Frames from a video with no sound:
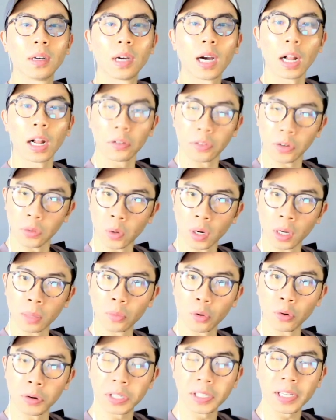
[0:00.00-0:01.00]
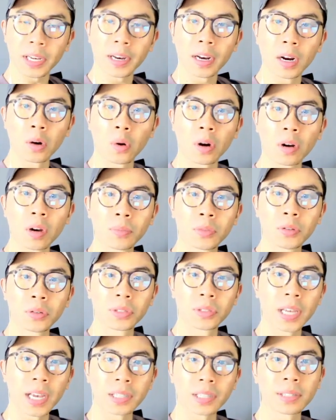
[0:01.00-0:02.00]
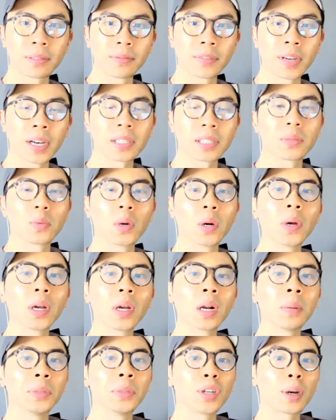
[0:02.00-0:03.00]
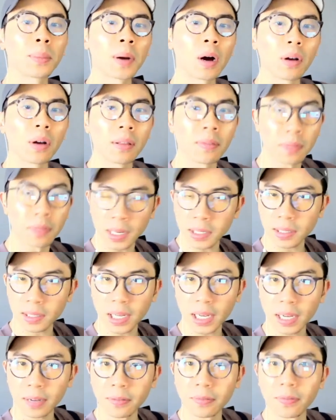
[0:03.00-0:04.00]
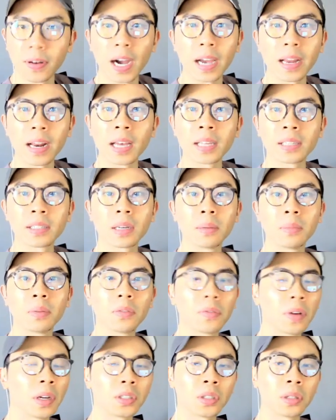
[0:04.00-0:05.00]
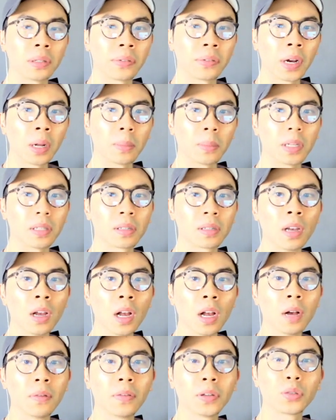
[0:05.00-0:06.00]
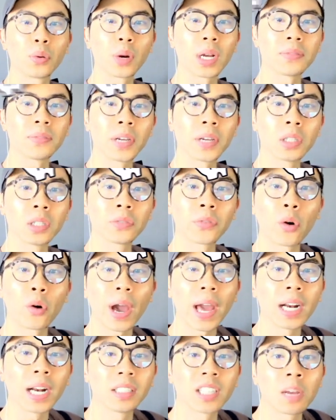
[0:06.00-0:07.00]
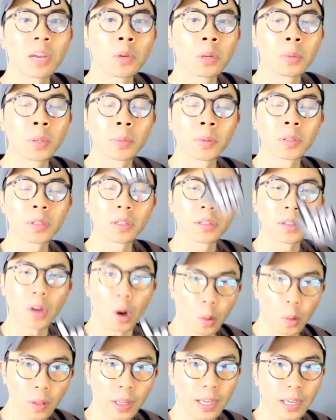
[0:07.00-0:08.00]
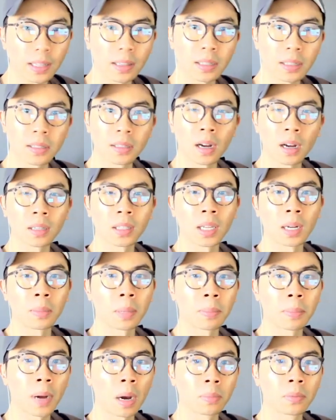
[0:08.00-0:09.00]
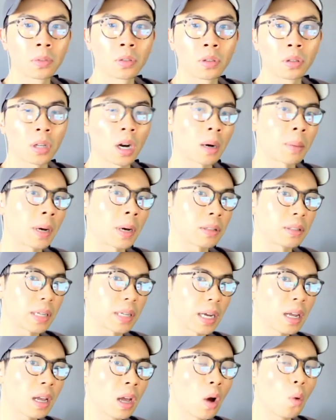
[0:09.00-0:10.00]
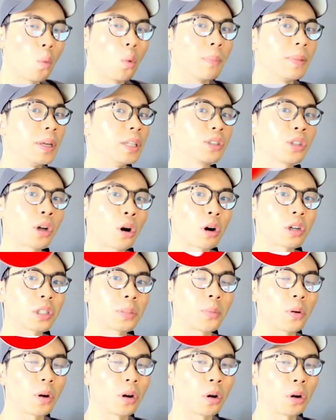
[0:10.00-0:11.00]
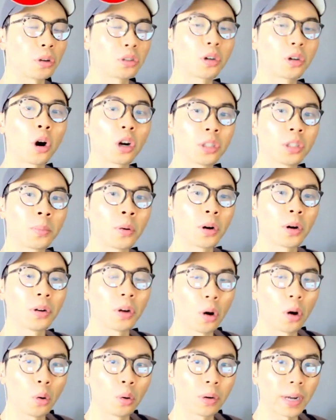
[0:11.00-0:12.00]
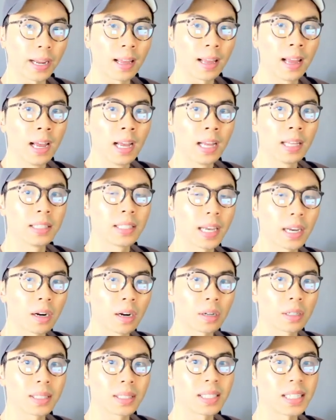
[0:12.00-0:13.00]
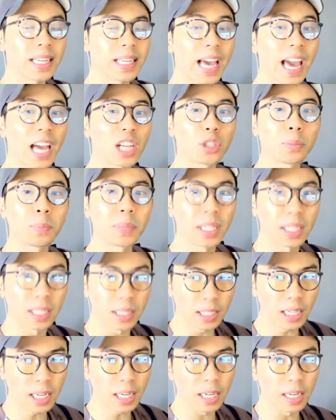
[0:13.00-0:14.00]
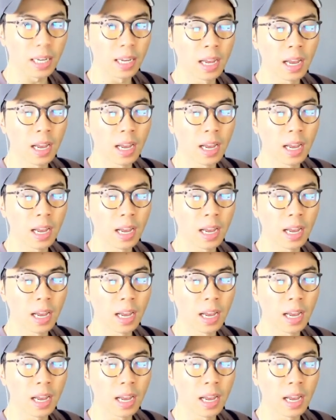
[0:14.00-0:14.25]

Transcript: Hello everyone, Maurice Eng here. Welcome to Tanks Invest, where we're going to be talking about investing, finance, and professional development. For today's videos, for entertainment purposes only, the stock that I'm about to talk about today will be Chargepoint or Chargepoint Holding, ticker CHPT.